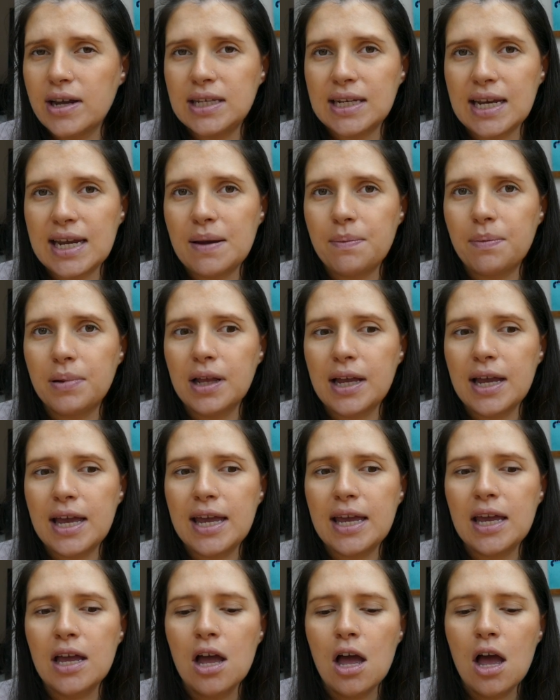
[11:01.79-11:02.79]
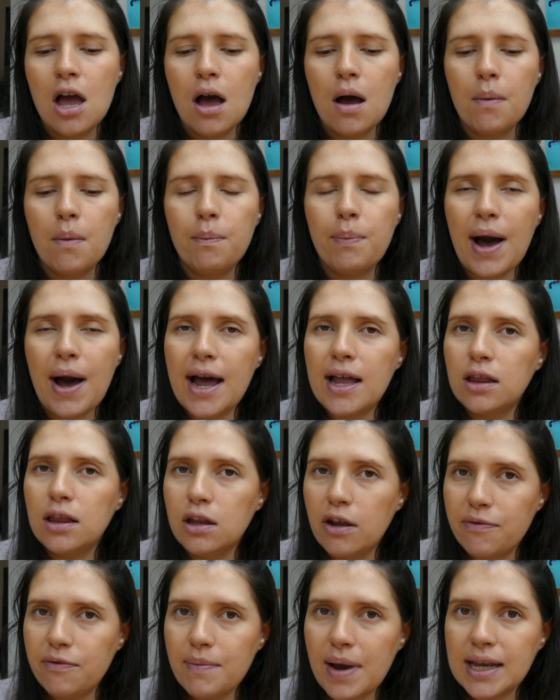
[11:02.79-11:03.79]
deeply, but I
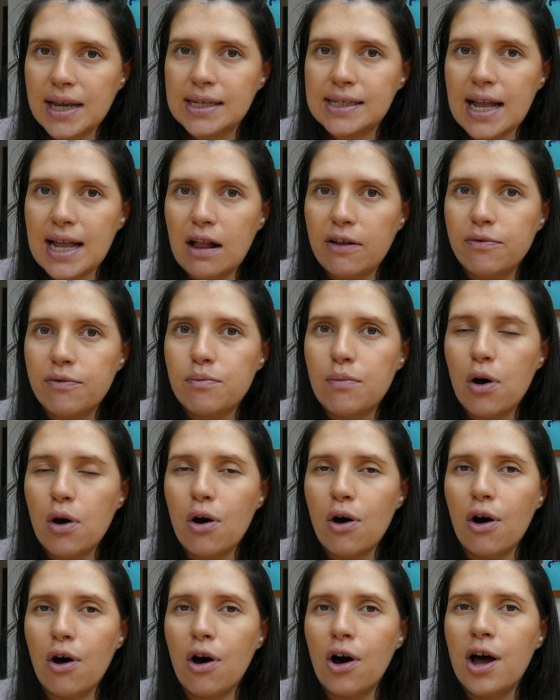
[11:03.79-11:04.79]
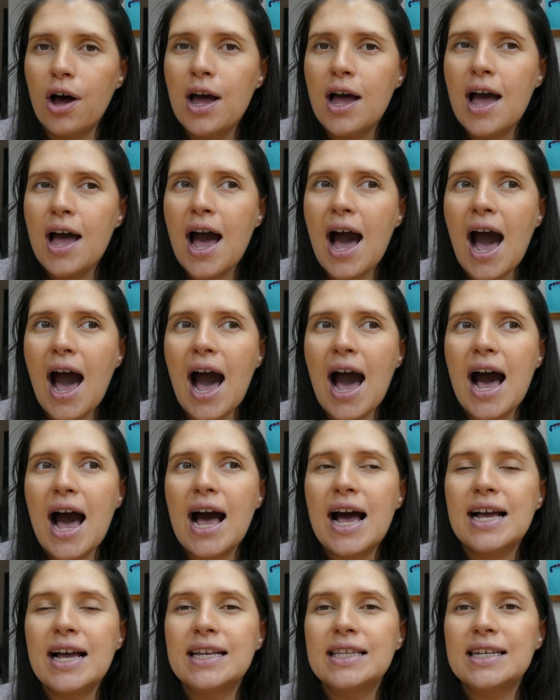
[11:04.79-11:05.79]
love myself more.
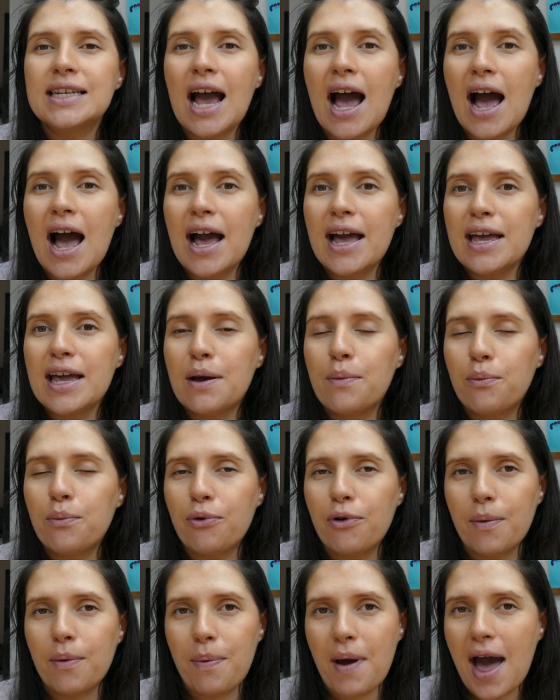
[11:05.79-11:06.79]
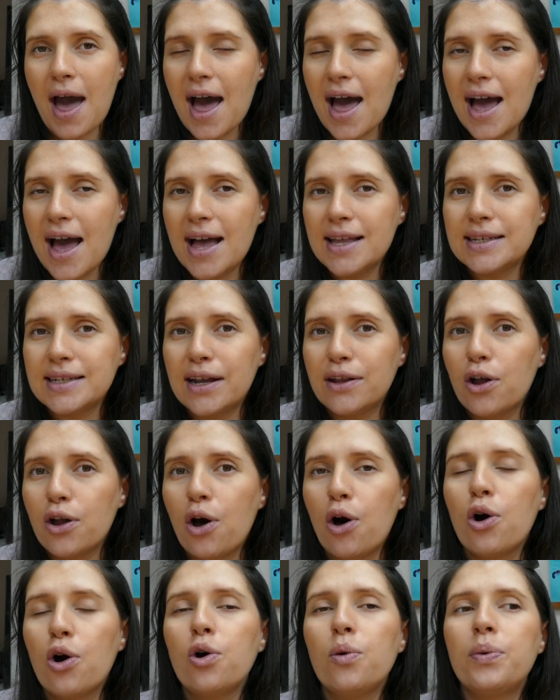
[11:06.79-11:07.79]
And I am prepared and
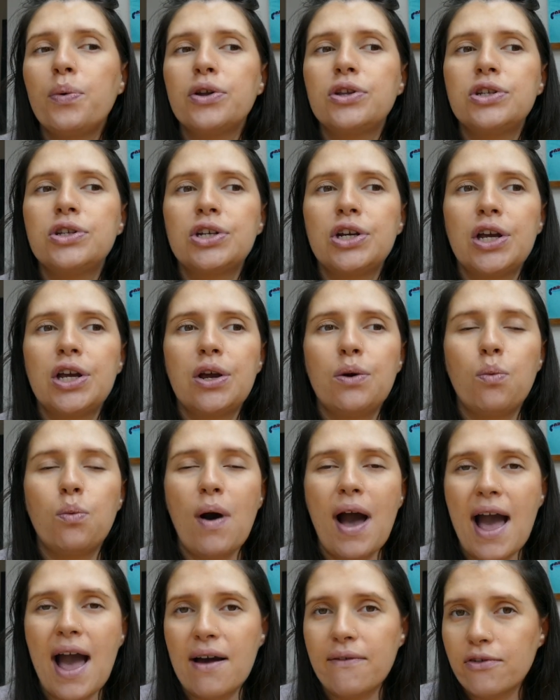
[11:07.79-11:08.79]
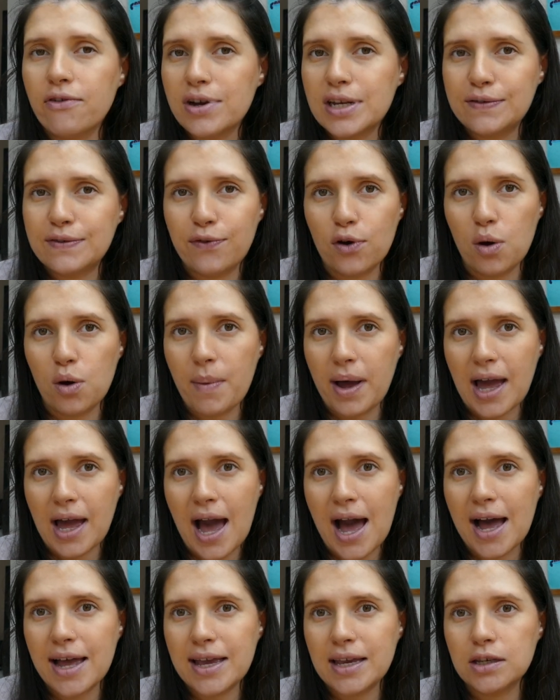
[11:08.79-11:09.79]
open to whatever is for my
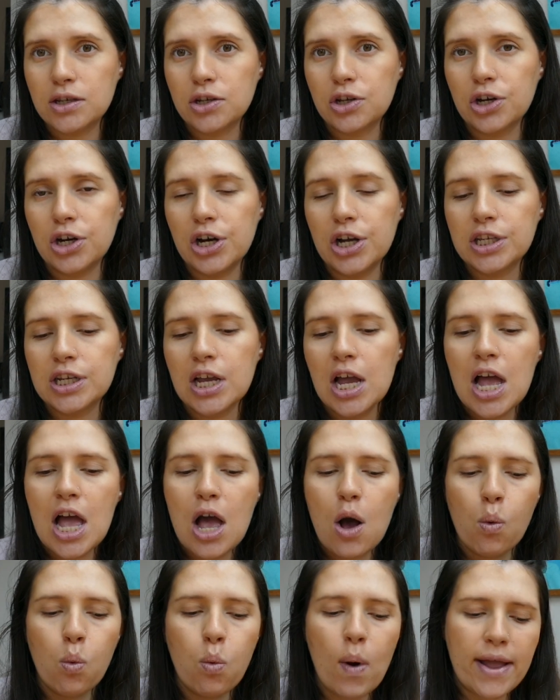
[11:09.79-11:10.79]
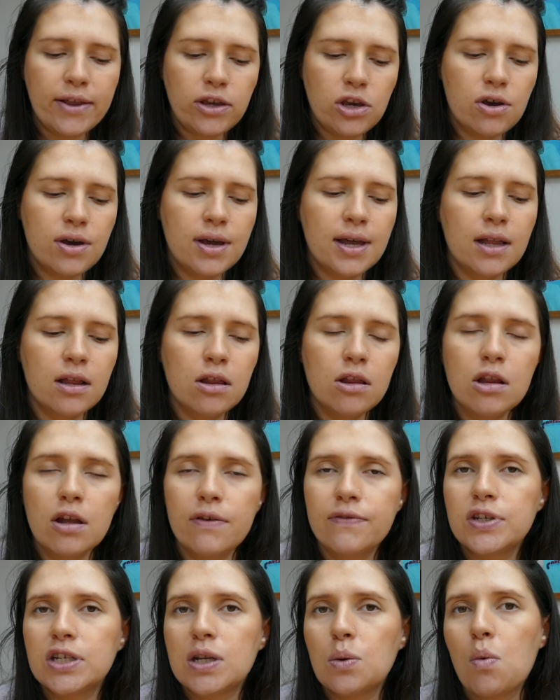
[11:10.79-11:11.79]
highest good. When you can
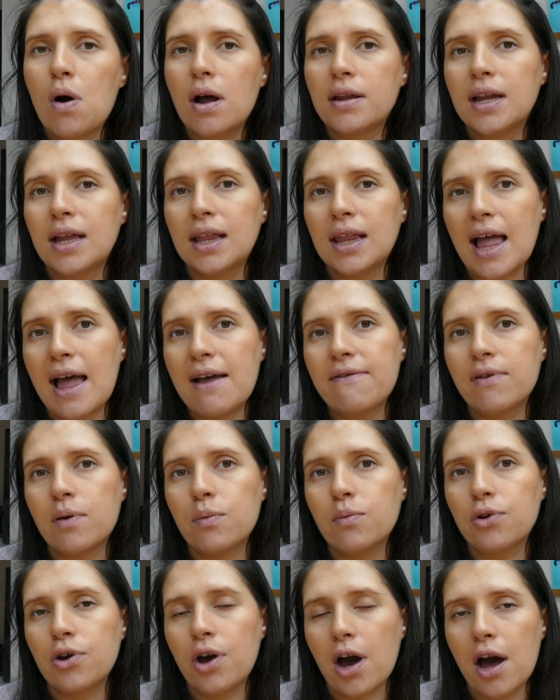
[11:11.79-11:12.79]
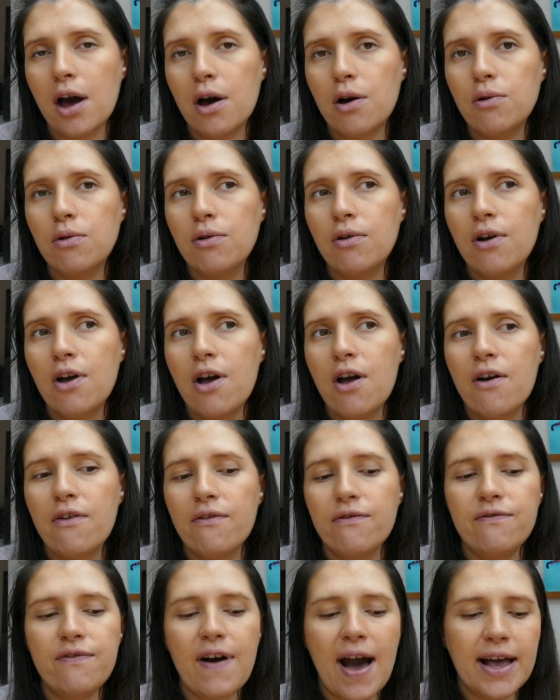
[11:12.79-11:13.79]
love someone and let them go,
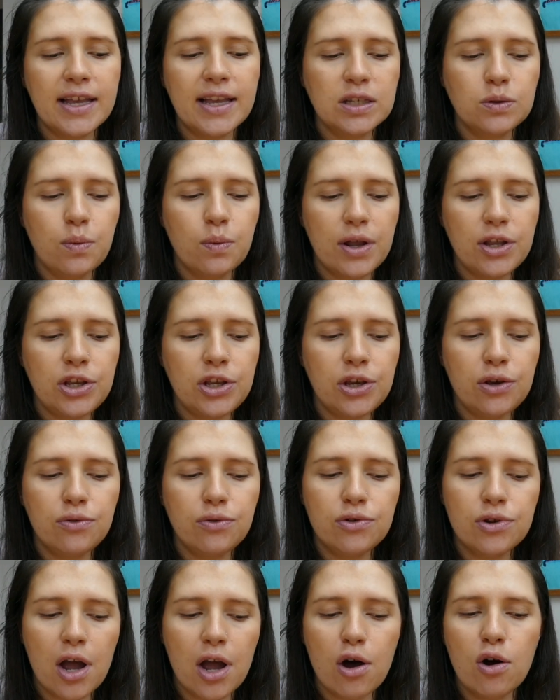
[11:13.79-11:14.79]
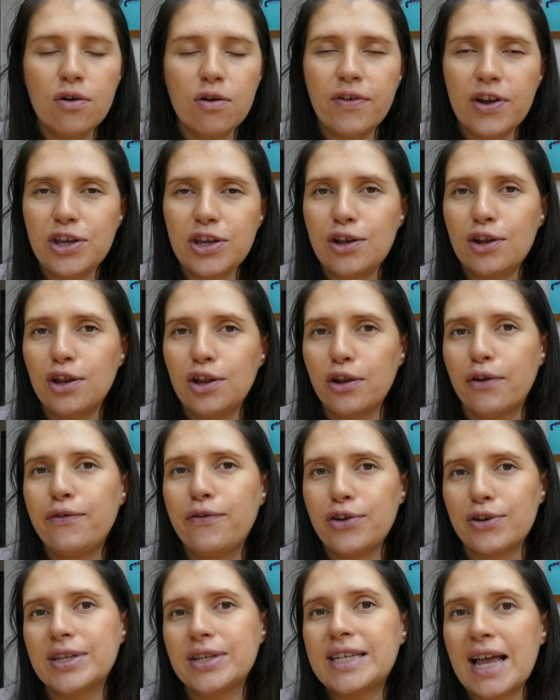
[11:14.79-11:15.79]
that's when you know that you
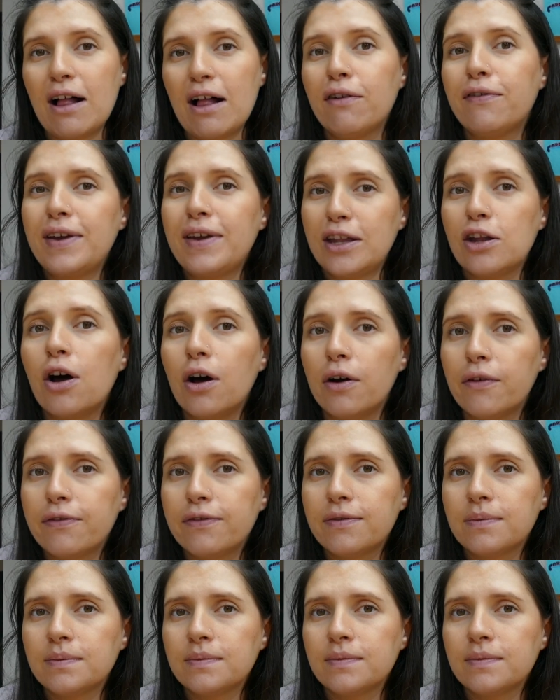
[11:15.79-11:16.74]
love yourself enough.